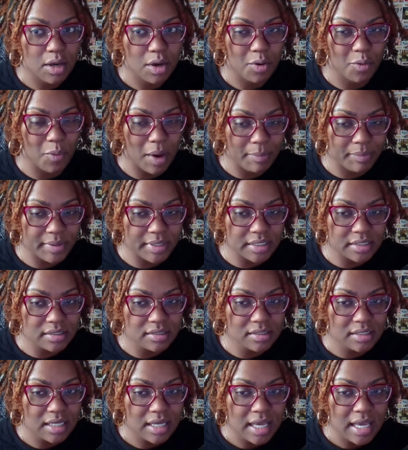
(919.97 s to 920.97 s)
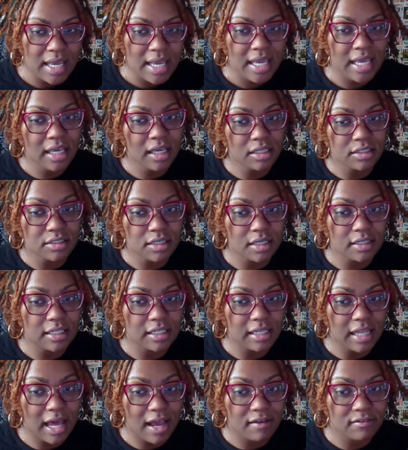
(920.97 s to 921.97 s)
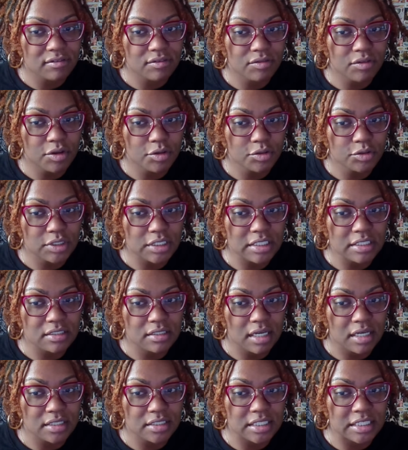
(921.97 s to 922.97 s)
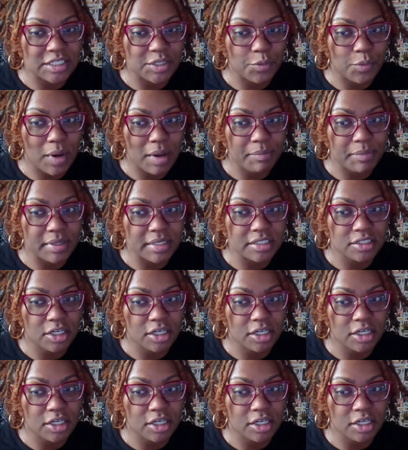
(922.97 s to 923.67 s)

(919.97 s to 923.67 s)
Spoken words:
Weapons? He could turn the lives of those he's touched into weapons.